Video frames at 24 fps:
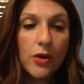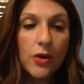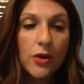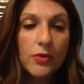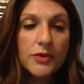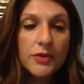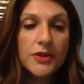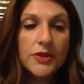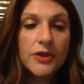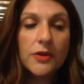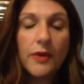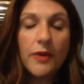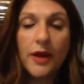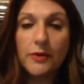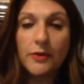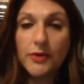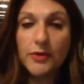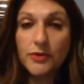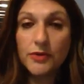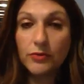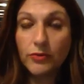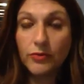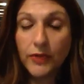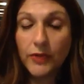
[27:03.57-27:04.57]
Also, I
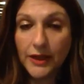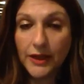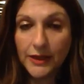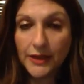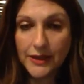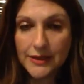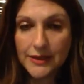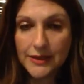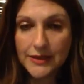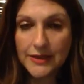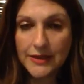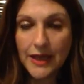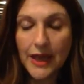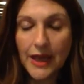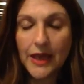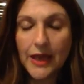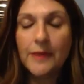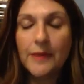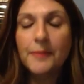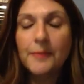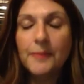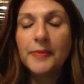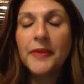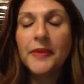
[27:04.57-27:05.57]
would really
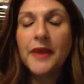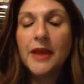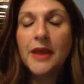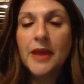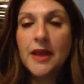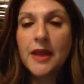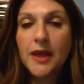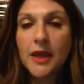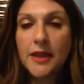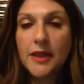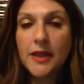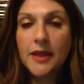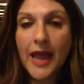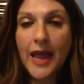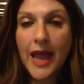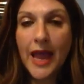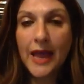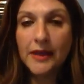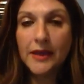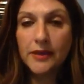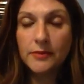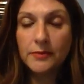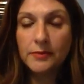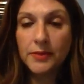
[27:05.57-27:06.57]
say
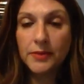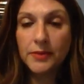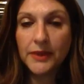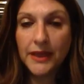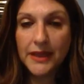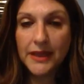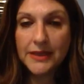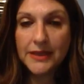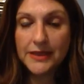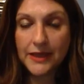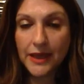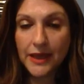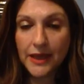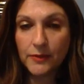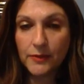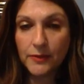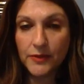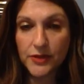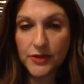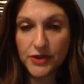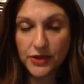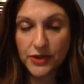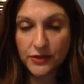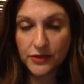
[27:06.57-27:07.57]
that please
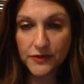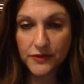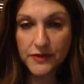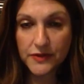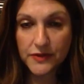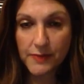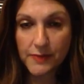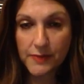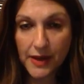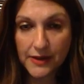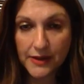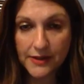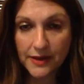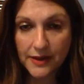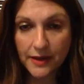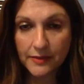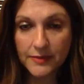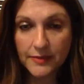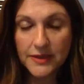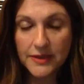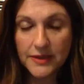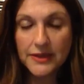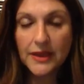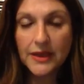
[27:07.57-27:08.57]
keep the children's
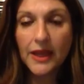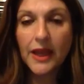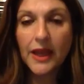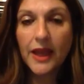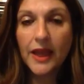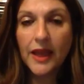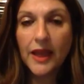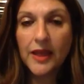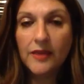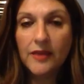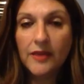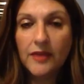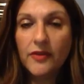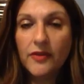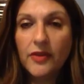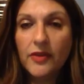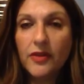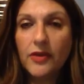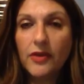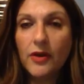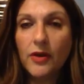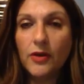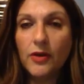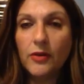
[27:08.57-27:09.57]
bedtimes,
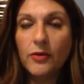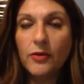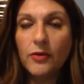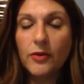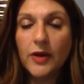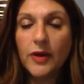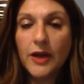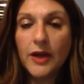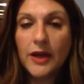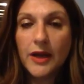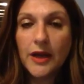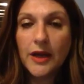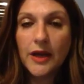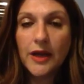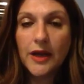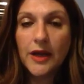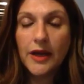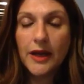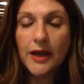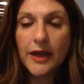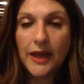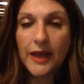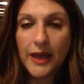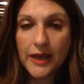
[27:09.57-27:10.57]
even though
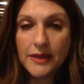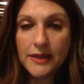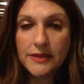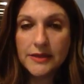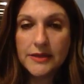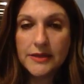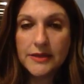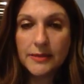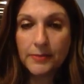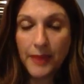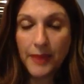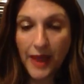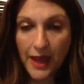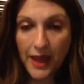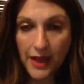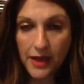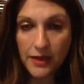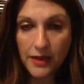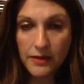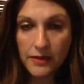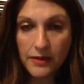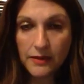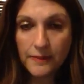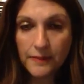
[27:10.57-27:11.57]
it's a
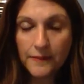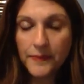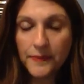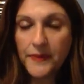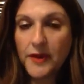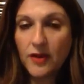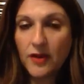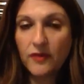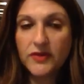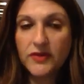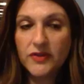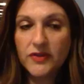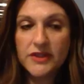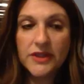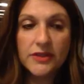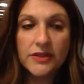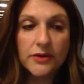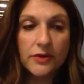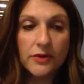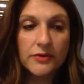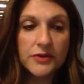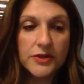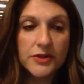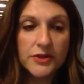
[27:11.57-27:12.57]
pain, and obviously
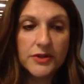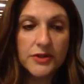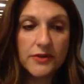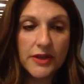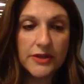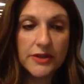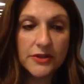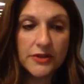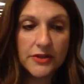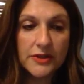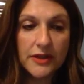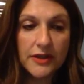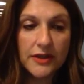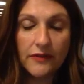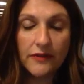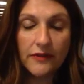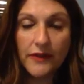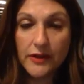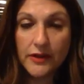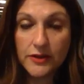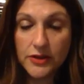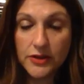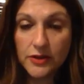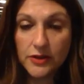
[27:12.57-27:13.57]
don't stress
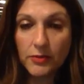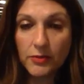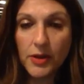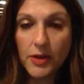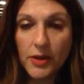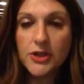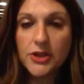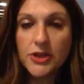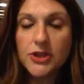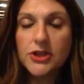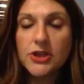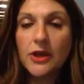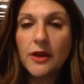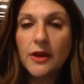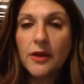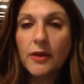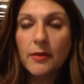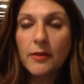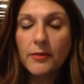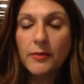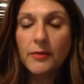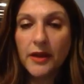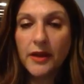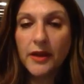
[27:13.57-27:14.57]
yourself out too much,
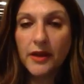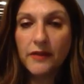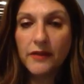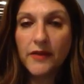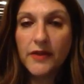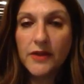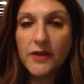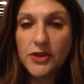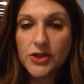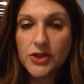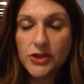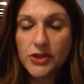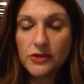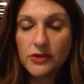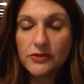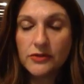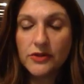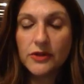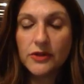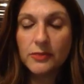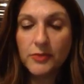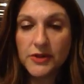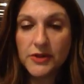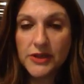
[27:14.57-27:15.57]
but giving the
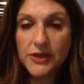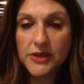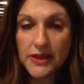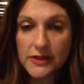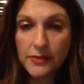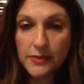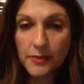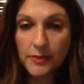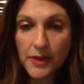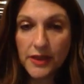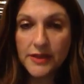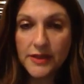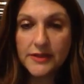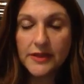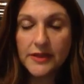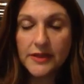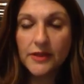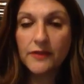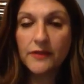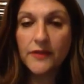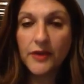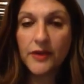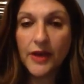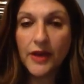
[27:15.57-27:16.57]
children the
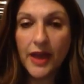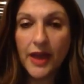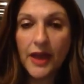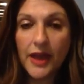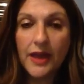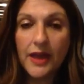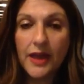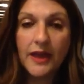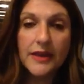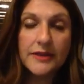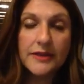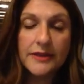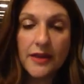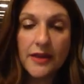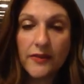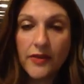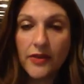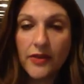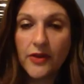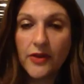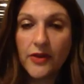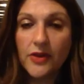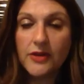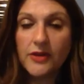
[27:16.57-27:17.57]
predictability of, okay,
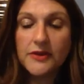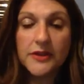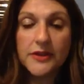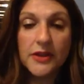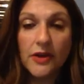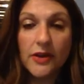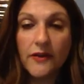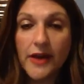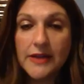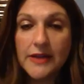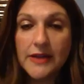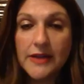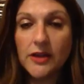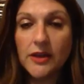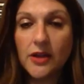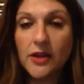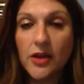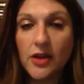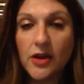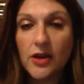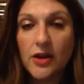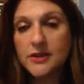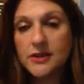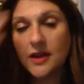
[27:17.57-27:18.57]
7:30 or 8
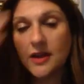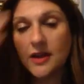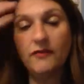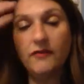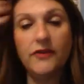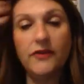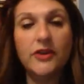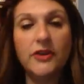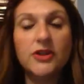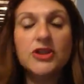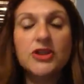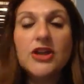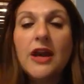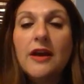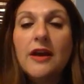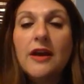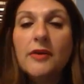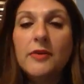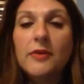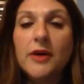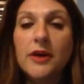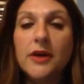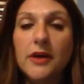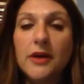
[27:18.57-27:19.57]
o'clock, time for your
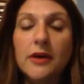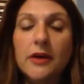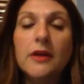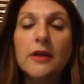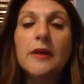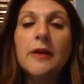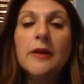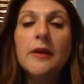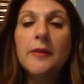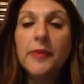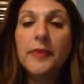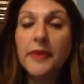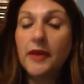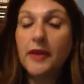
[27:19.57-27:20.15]
shower.